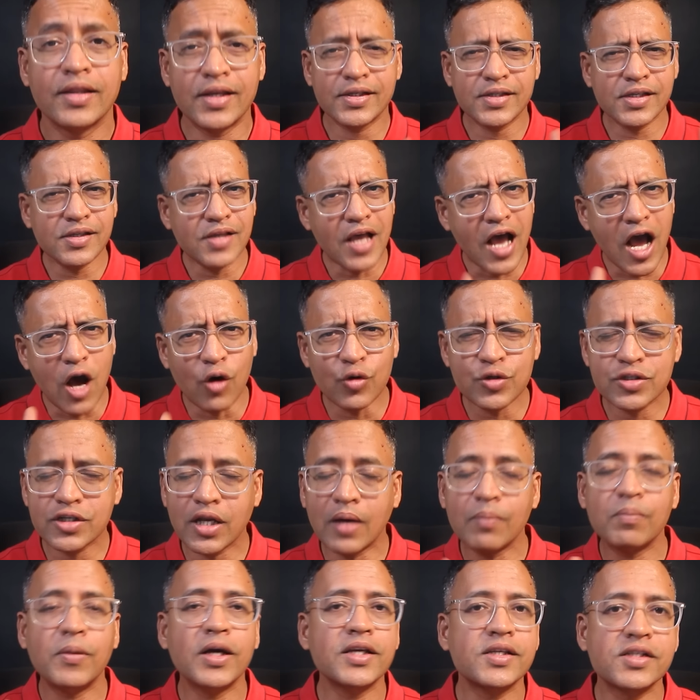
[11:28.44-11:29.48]
this is how
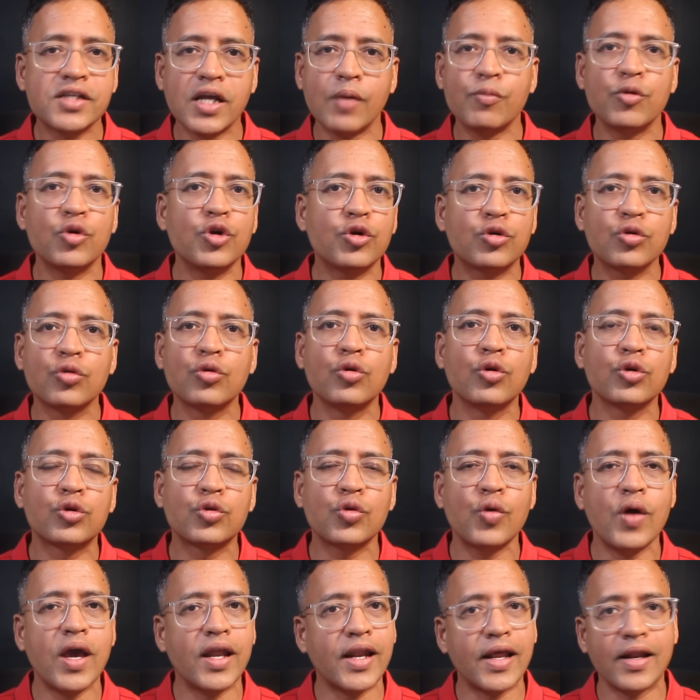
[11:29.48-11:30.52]
step by step you need to go
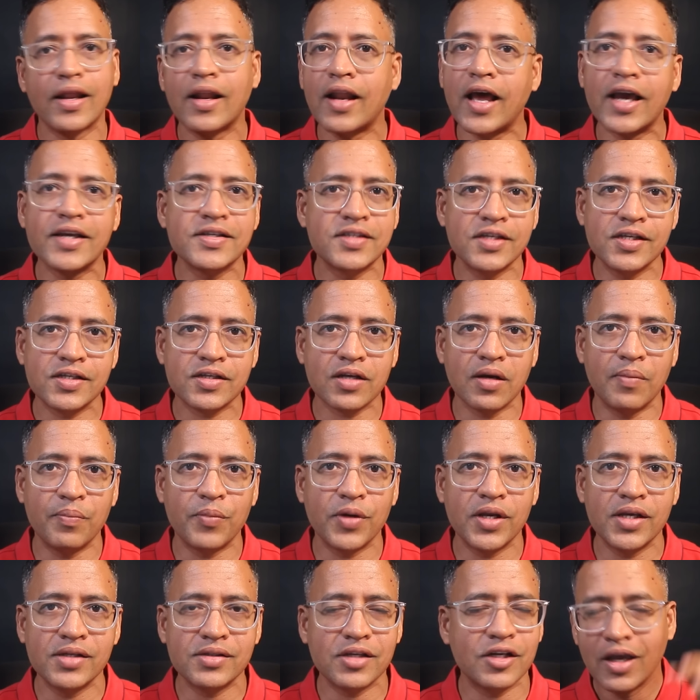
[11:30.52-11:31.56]
through and analyze these
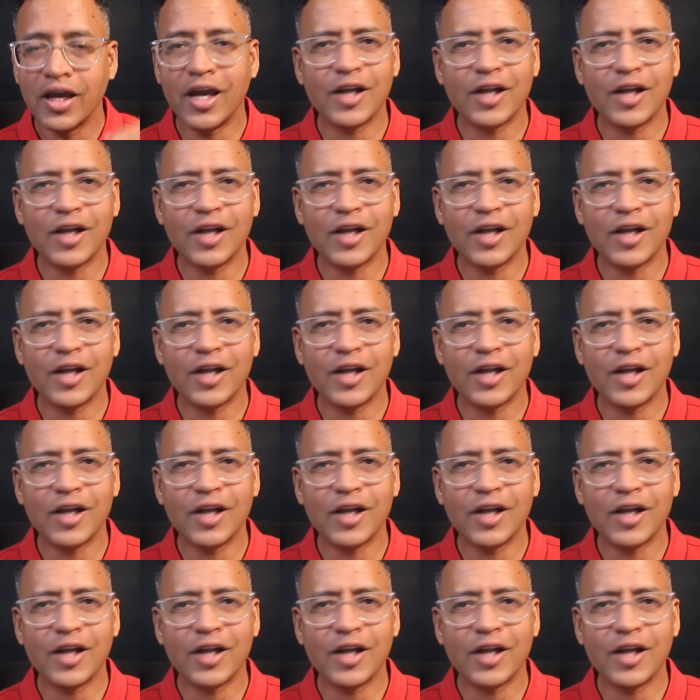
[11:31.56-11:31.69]
companies.